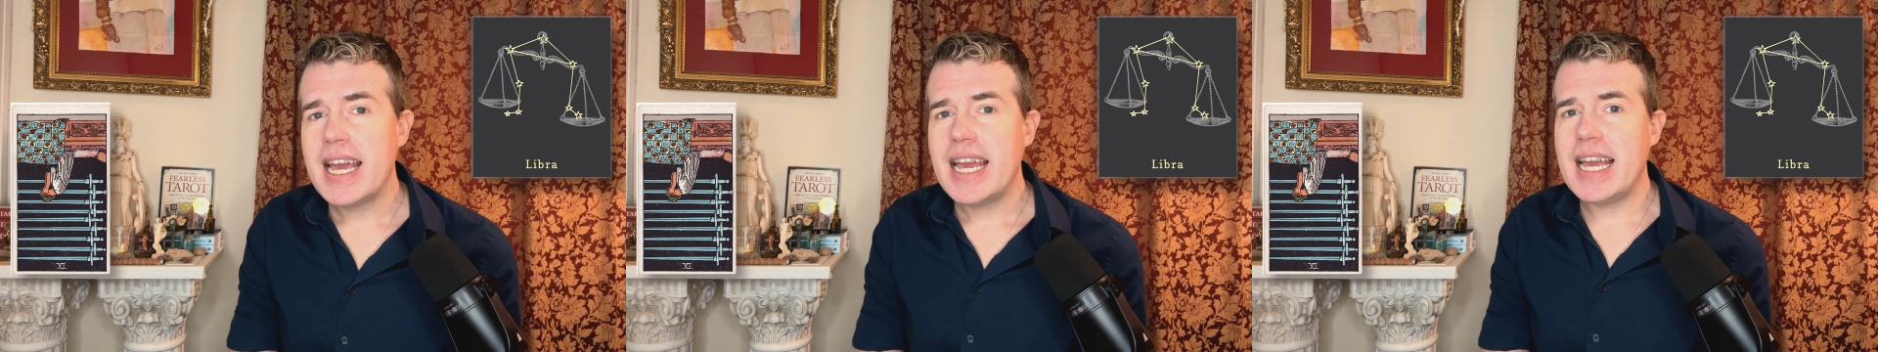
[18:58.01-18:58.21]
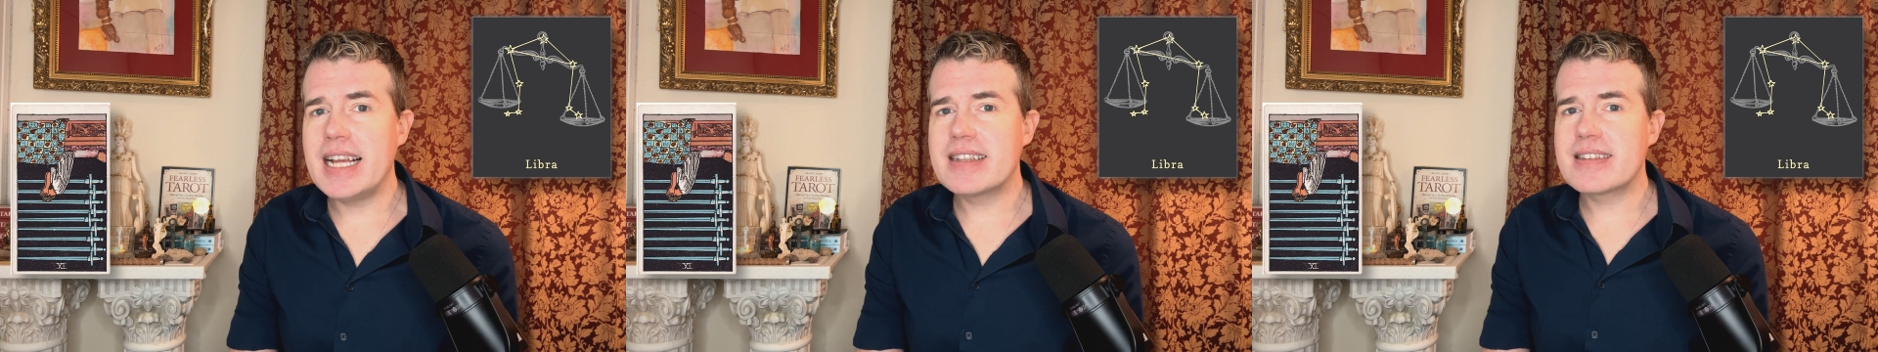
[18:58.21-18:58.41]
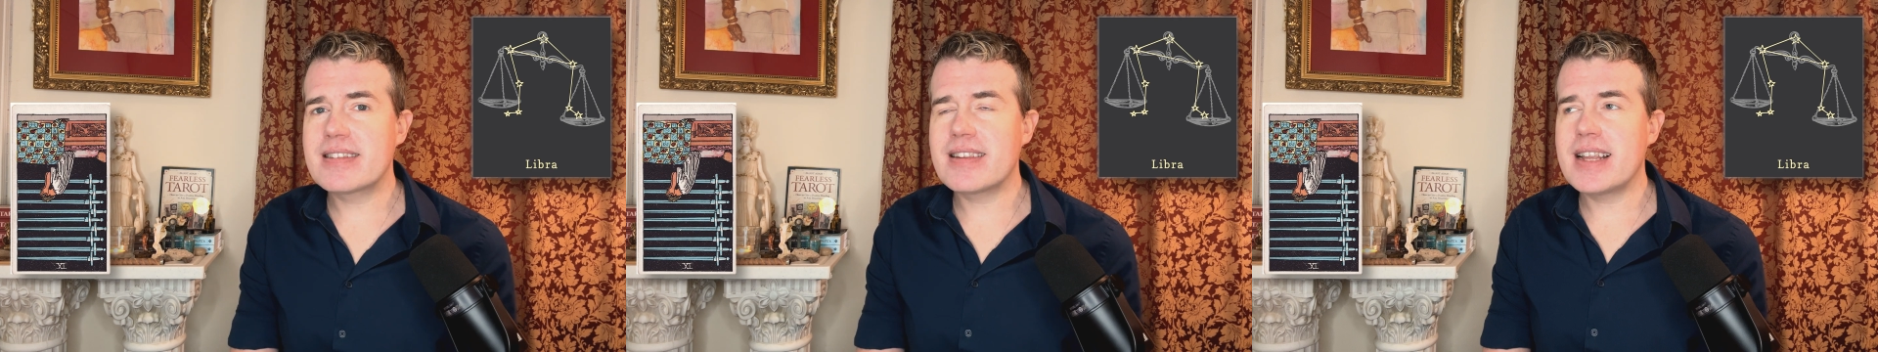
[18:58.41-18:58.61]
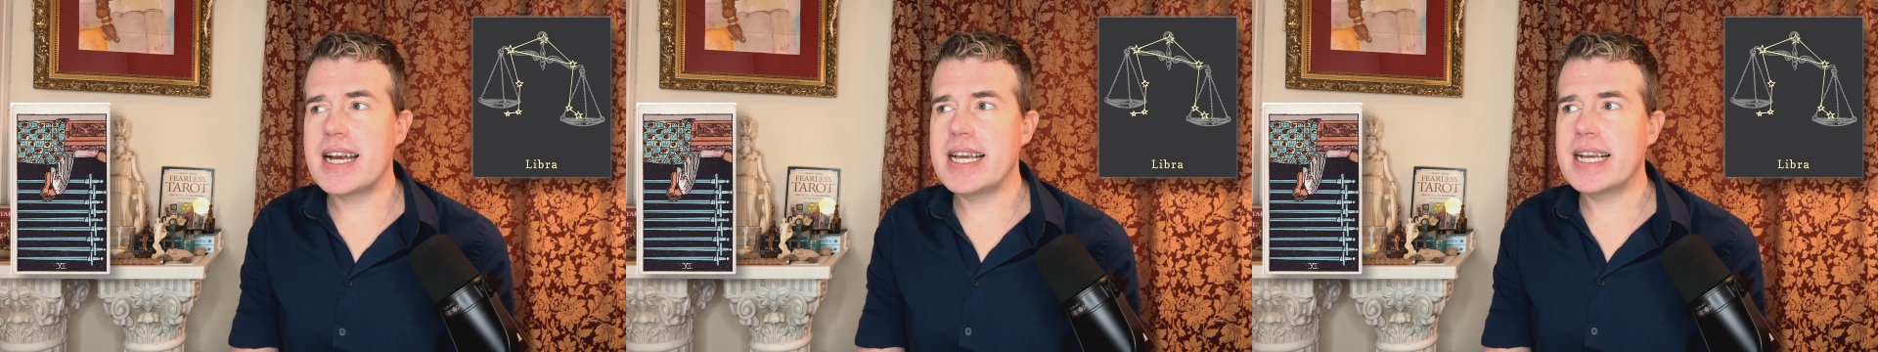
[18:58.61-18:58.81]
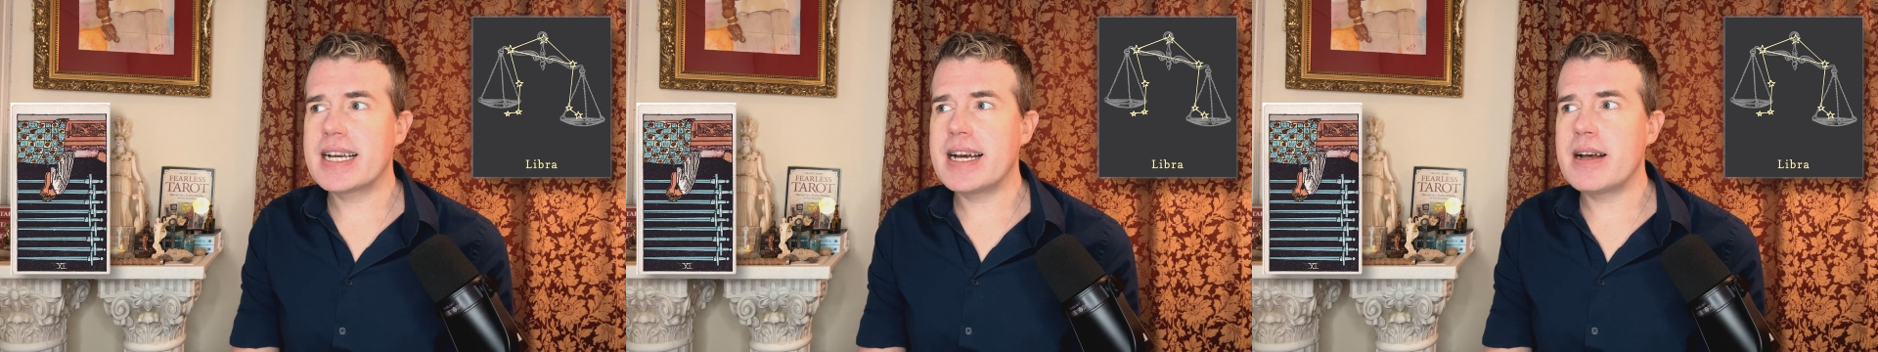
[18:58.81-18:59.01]
It's
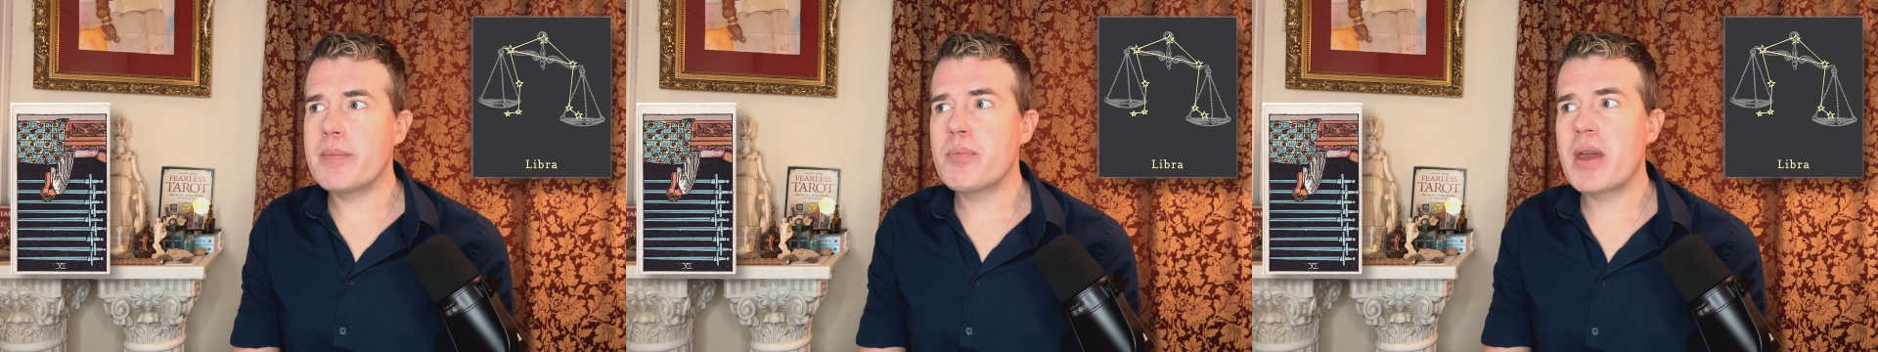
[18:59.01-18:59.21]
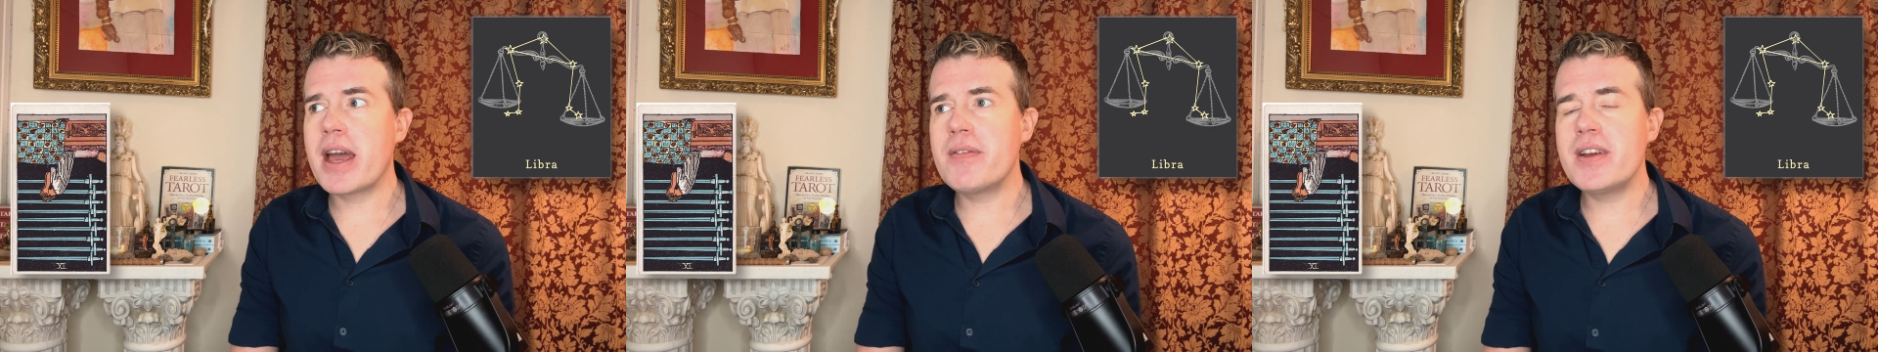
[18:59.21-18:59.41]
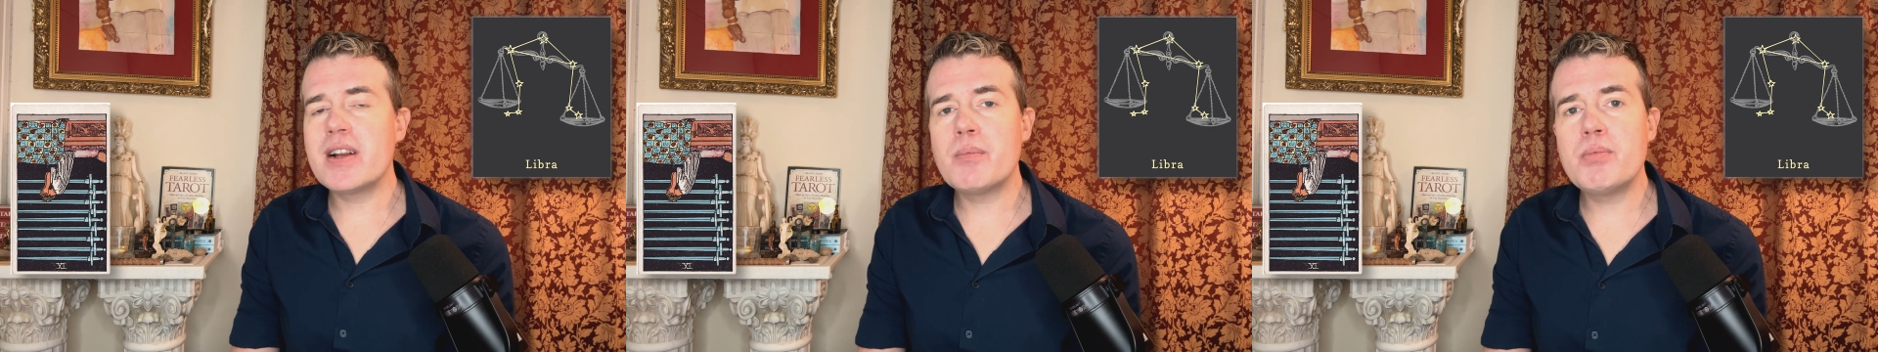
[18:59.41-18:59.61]
like having a